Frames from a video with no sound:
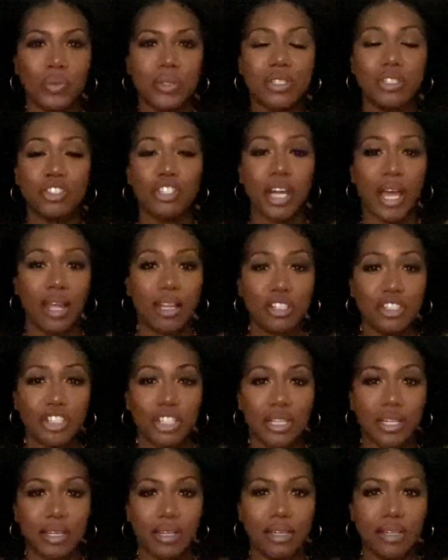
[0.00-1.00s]
was
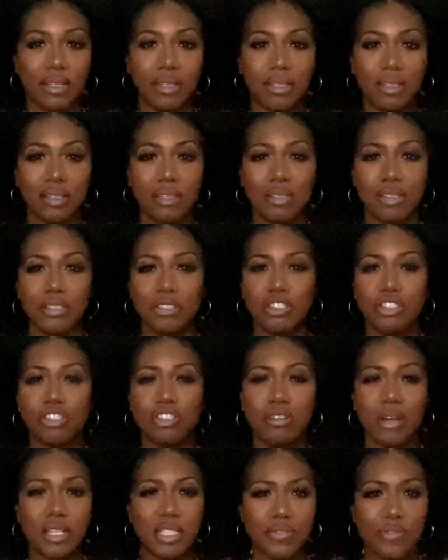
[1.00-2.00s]
challenging,
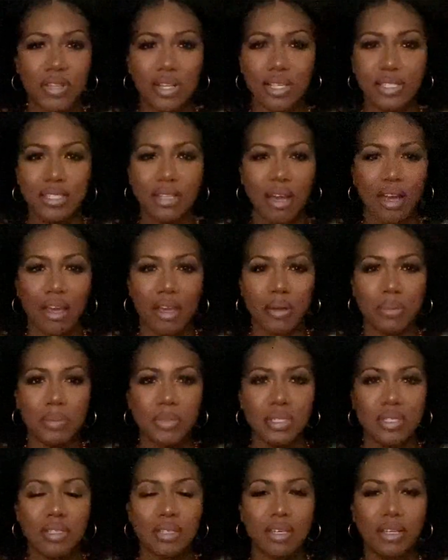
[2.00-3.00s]
stressful at
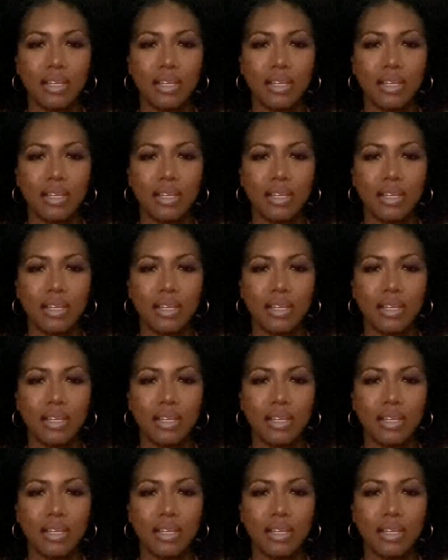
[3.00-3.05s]
times,